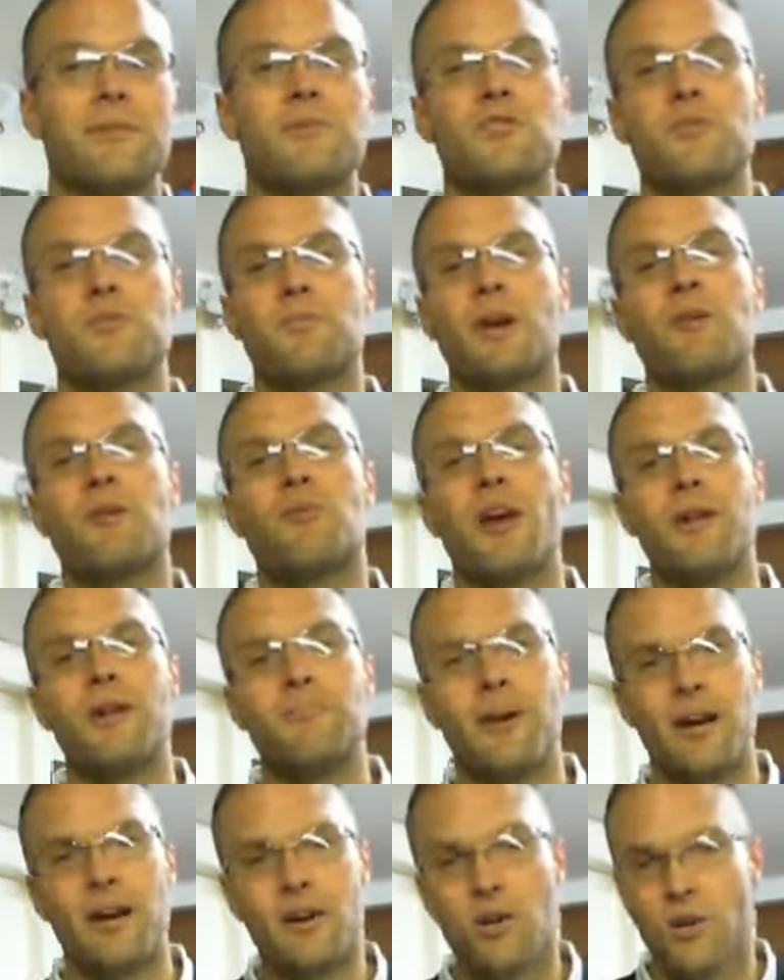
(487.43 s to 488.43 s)
There's a big red
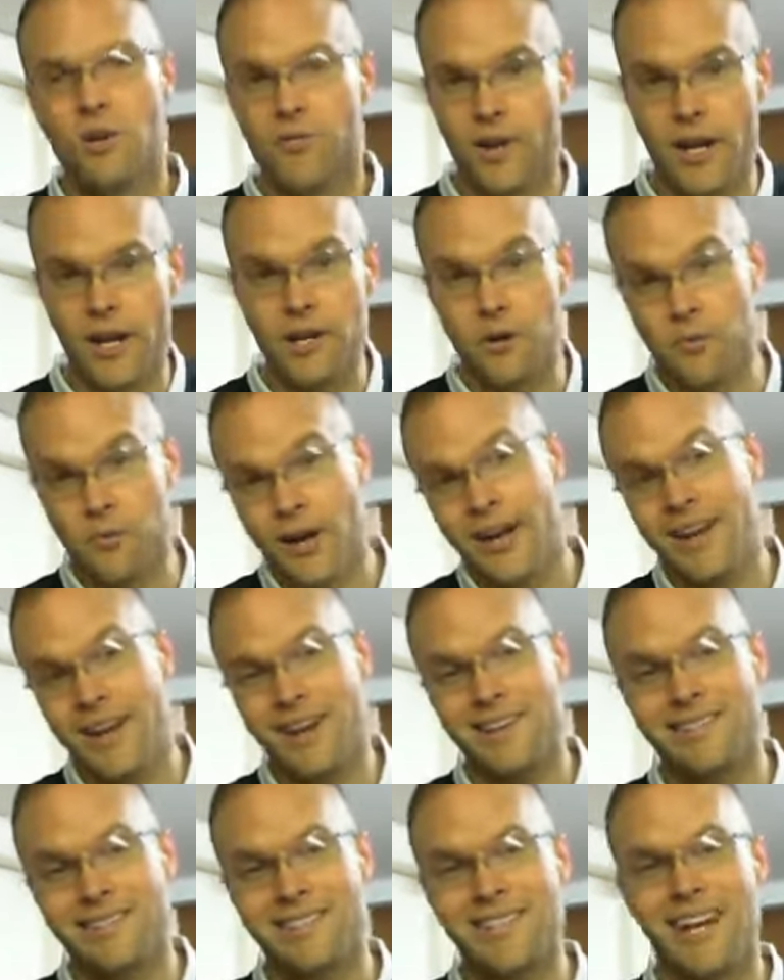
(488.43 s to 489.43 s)
button over on your right
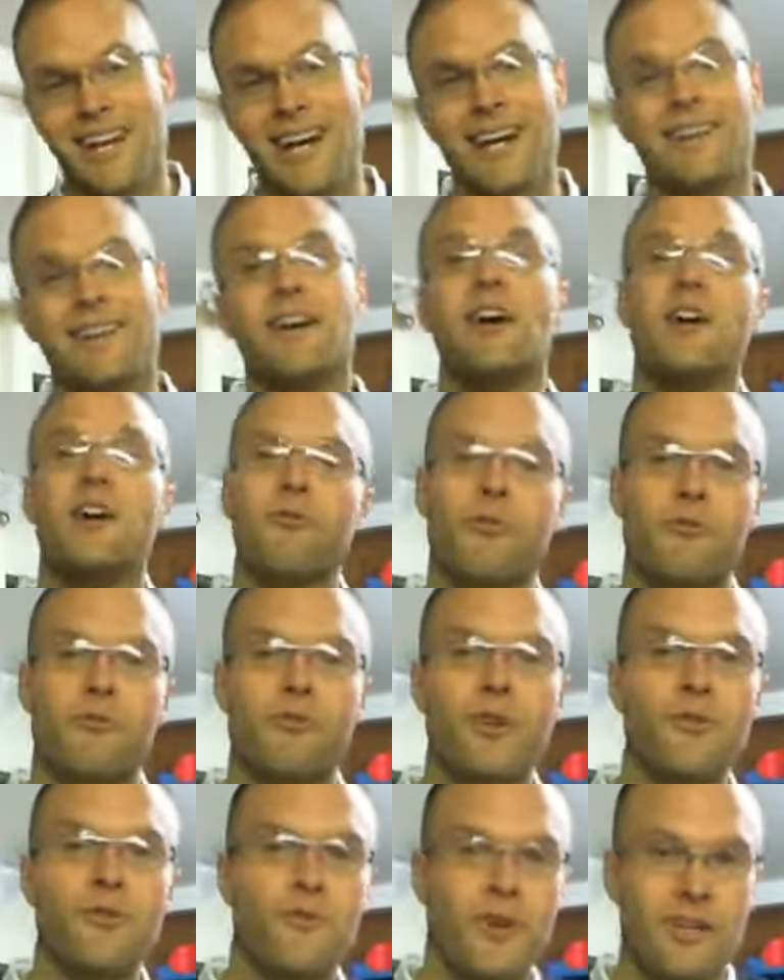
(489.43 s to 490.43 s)
hand side for
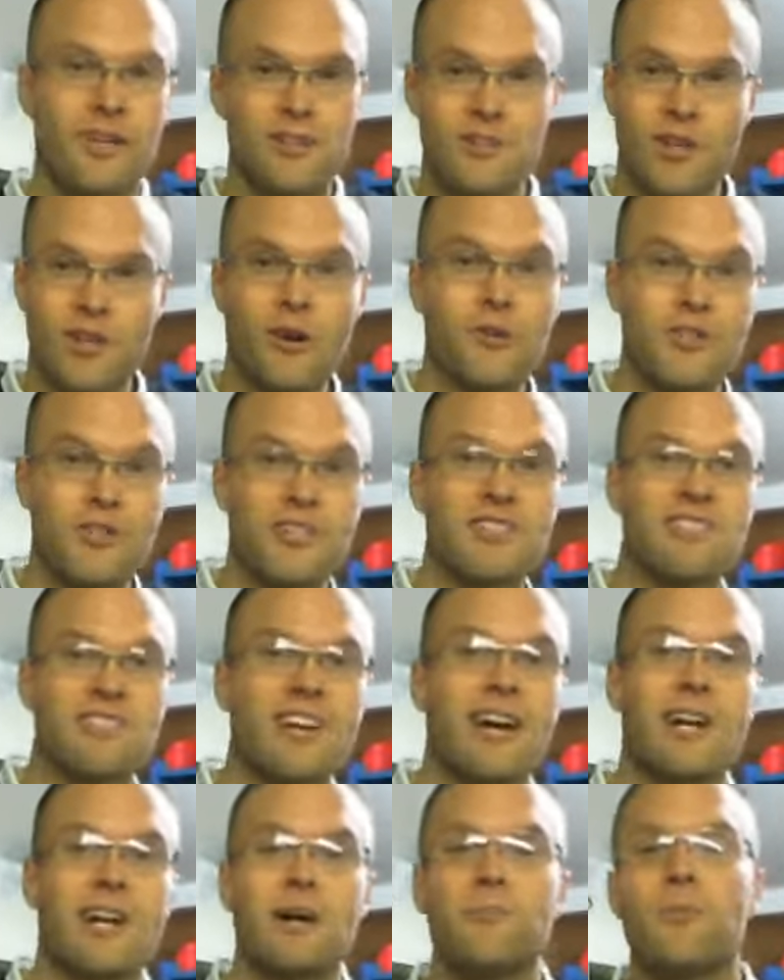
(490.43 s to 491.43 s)
free fitness coaching.
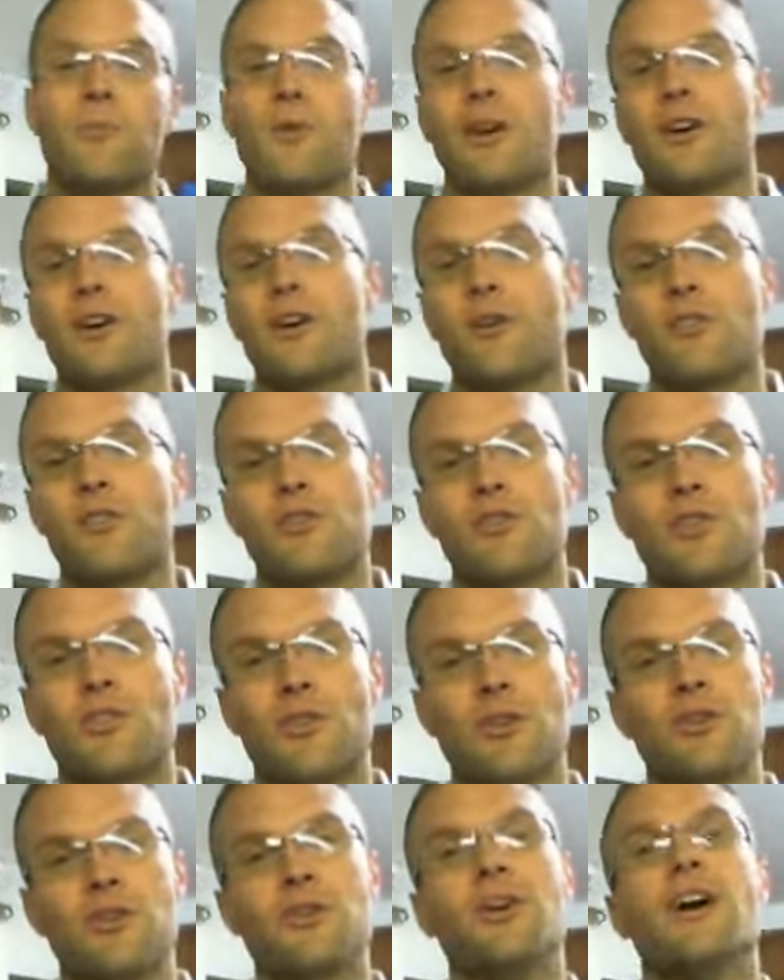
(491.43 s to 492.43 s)
Sign up. We want to coach you
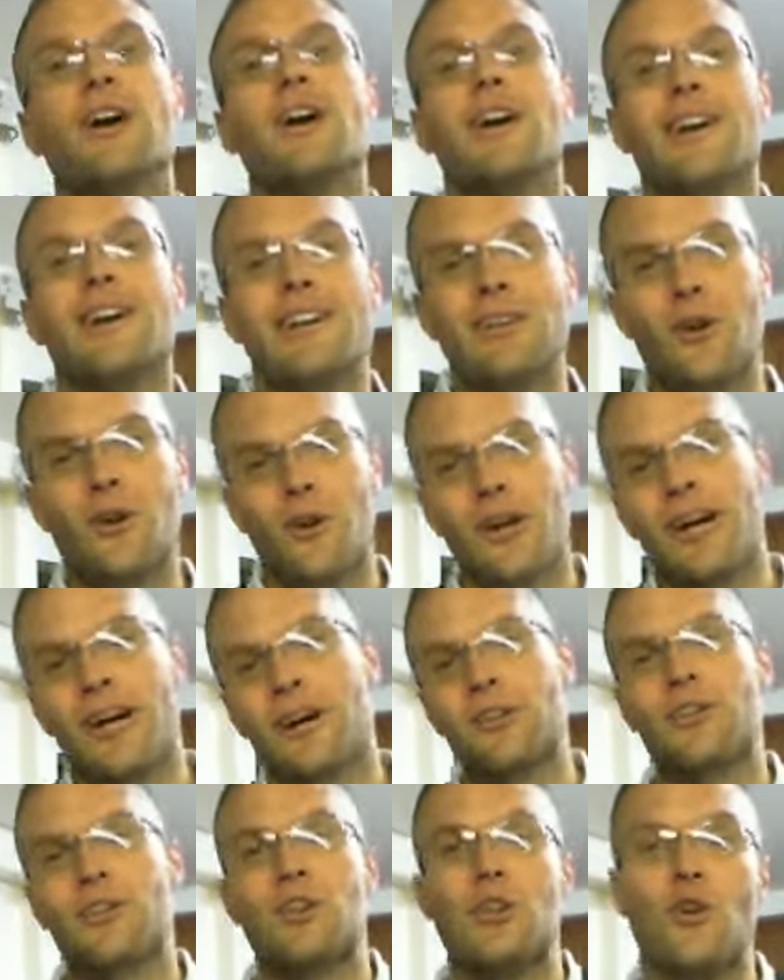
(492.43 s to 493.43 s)
through your
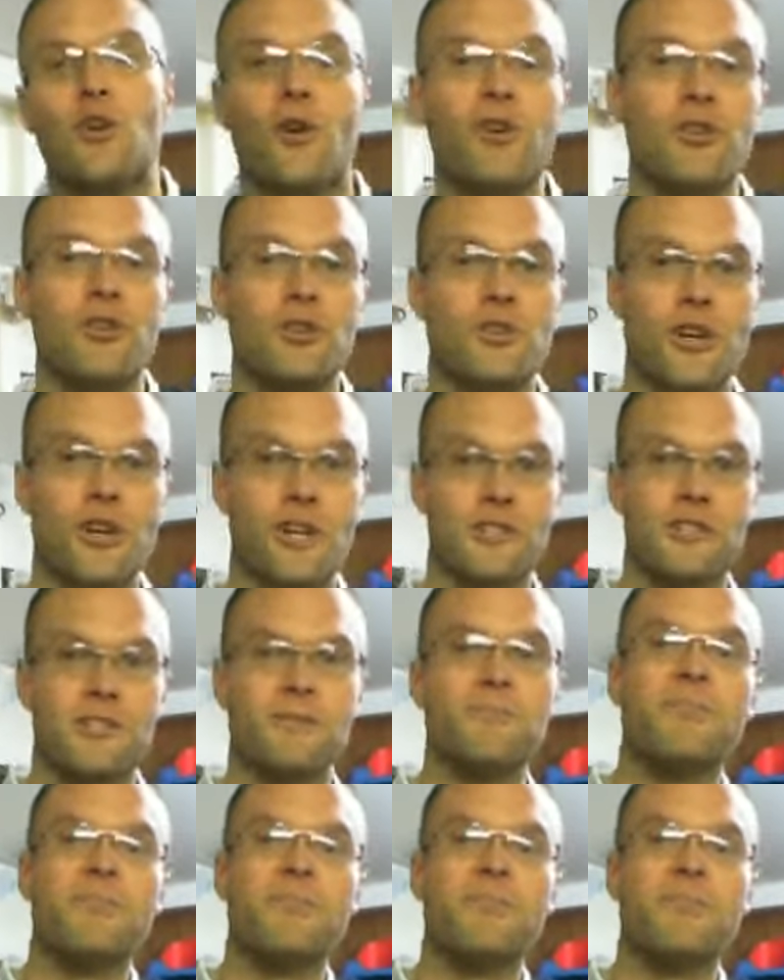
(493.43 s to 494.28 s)
health, your nutrition.